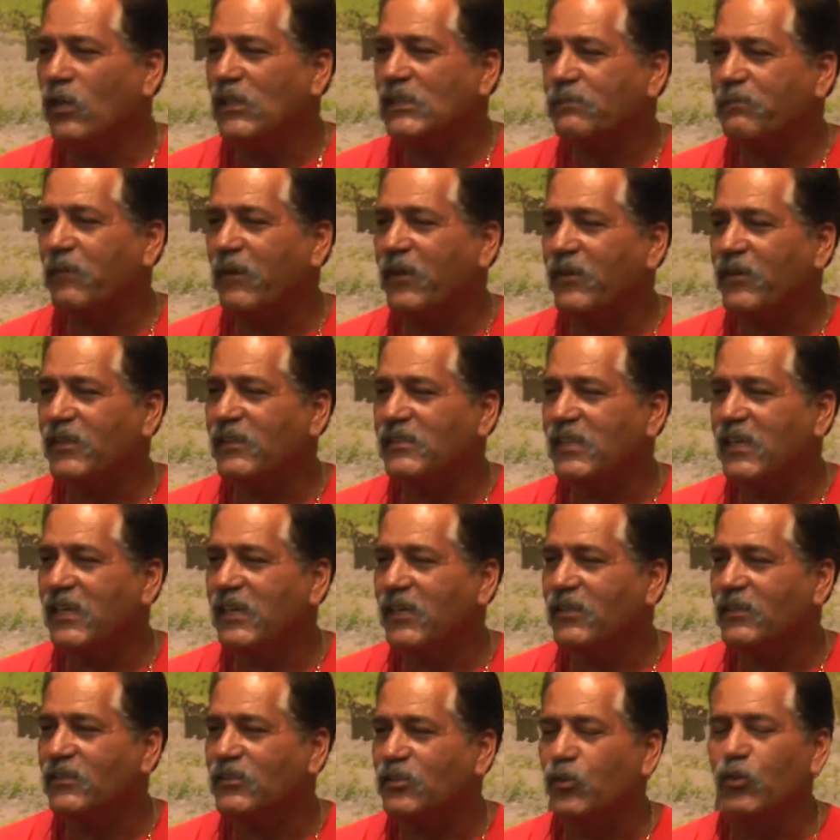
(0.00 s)
Spirit is
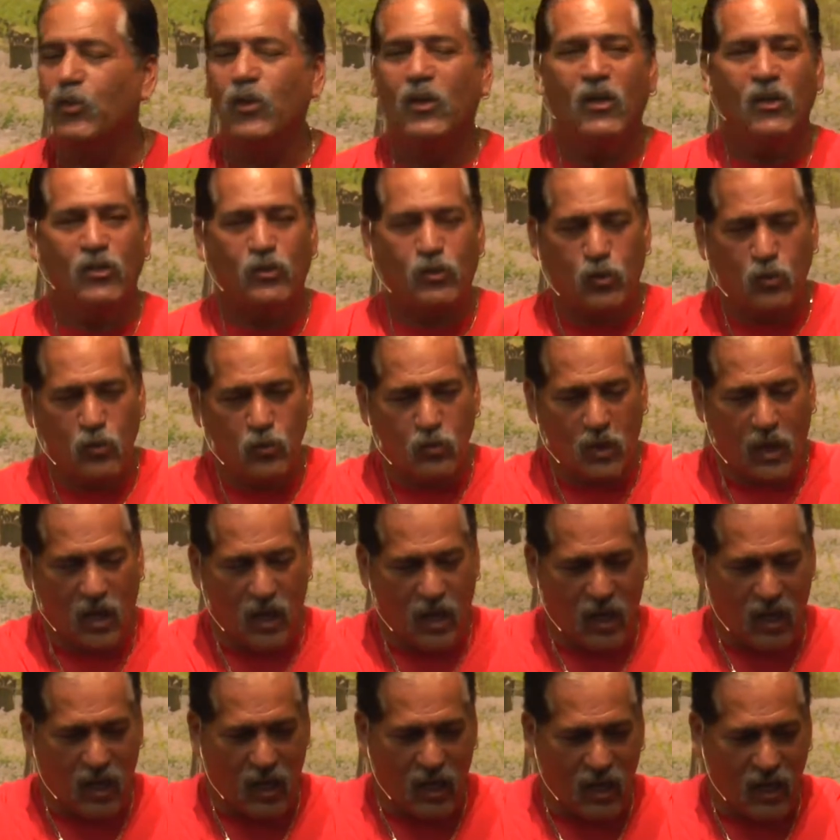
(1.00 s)
here to, to uh,
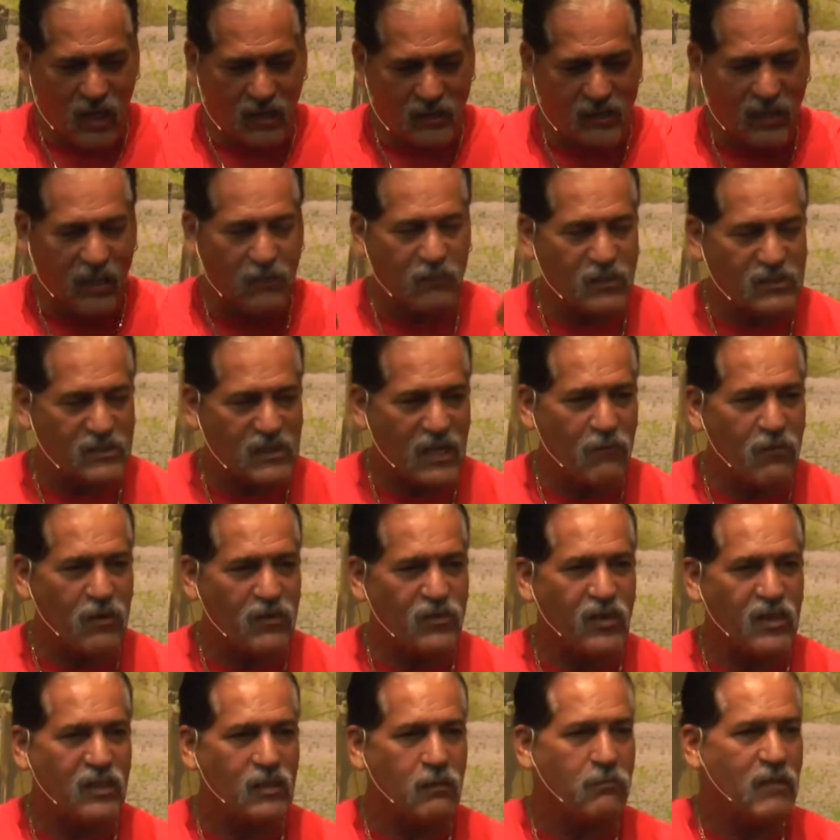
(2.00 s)
uh, give us
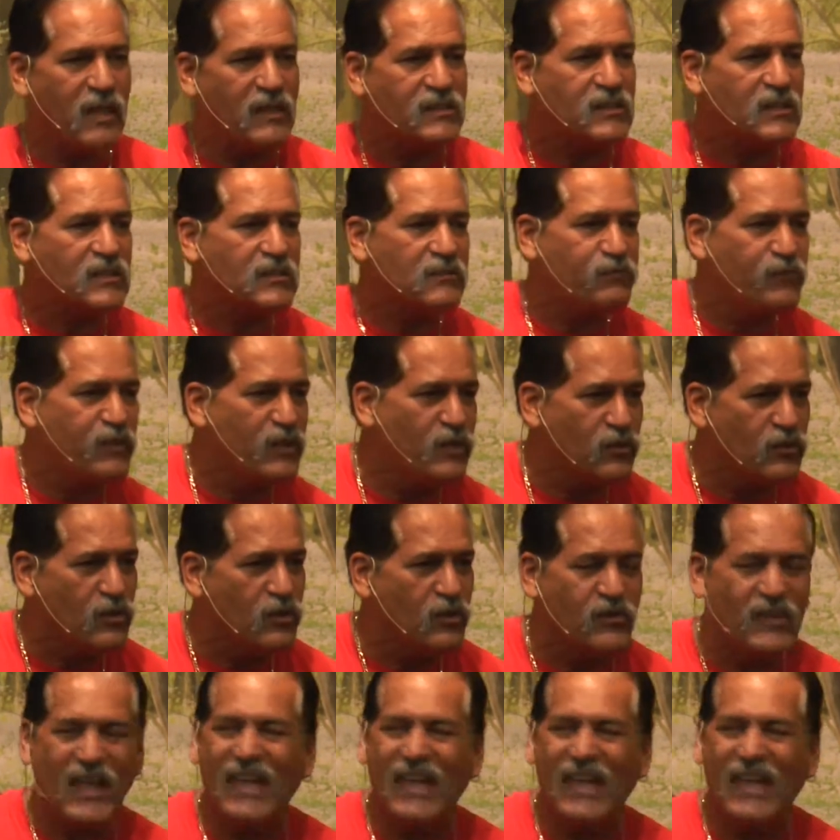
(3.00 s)
everything that makes us feel good.